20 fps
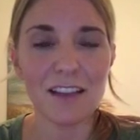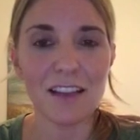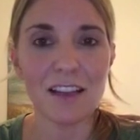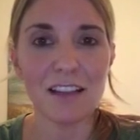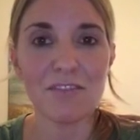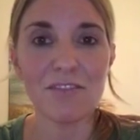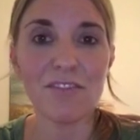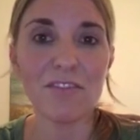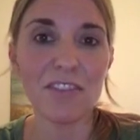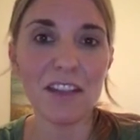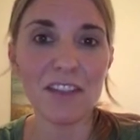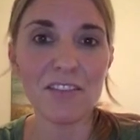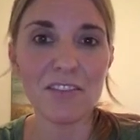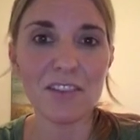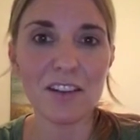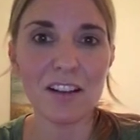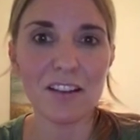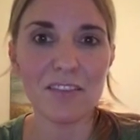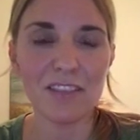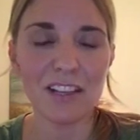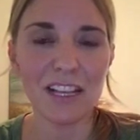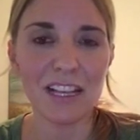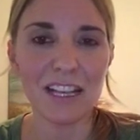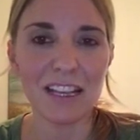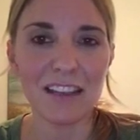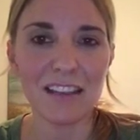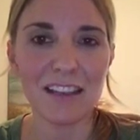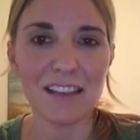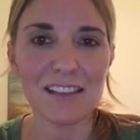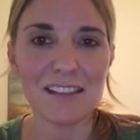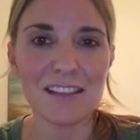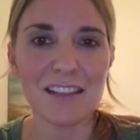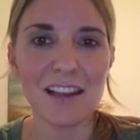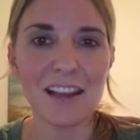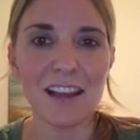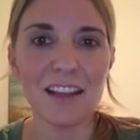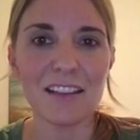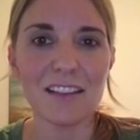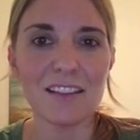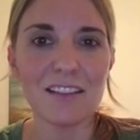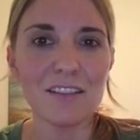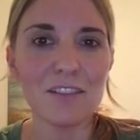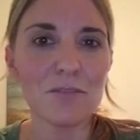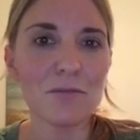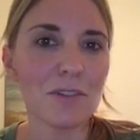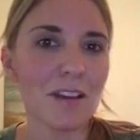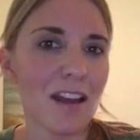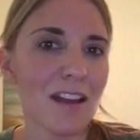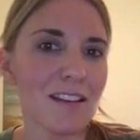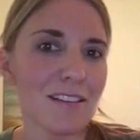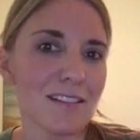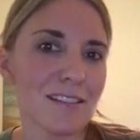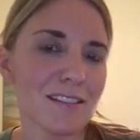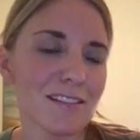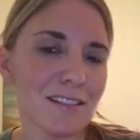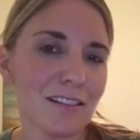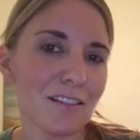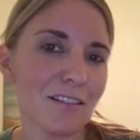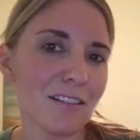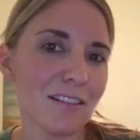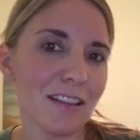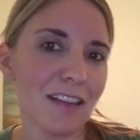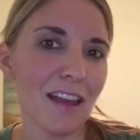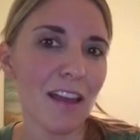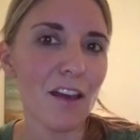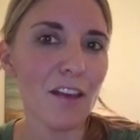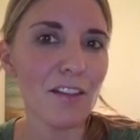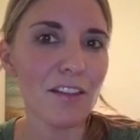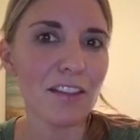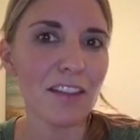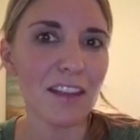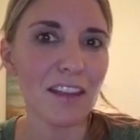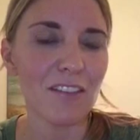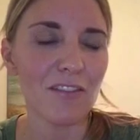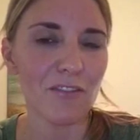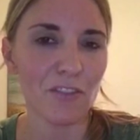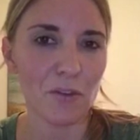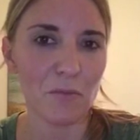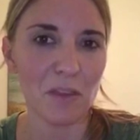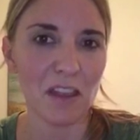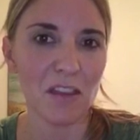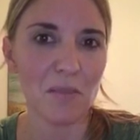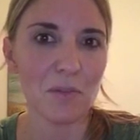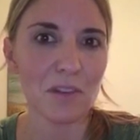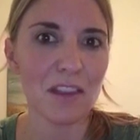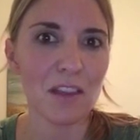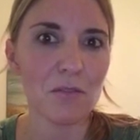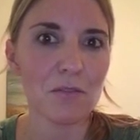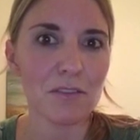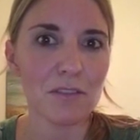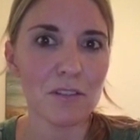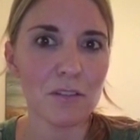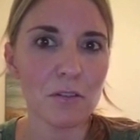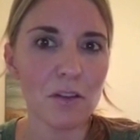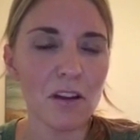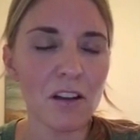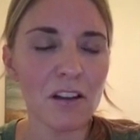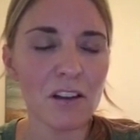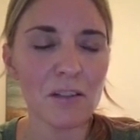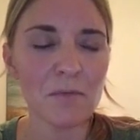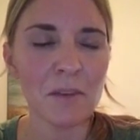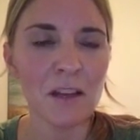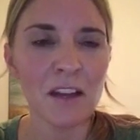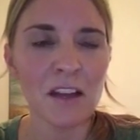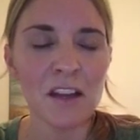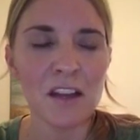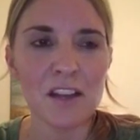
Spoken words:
in favor of eating things that I knew were not necessarily healthy for me, but they were low carb.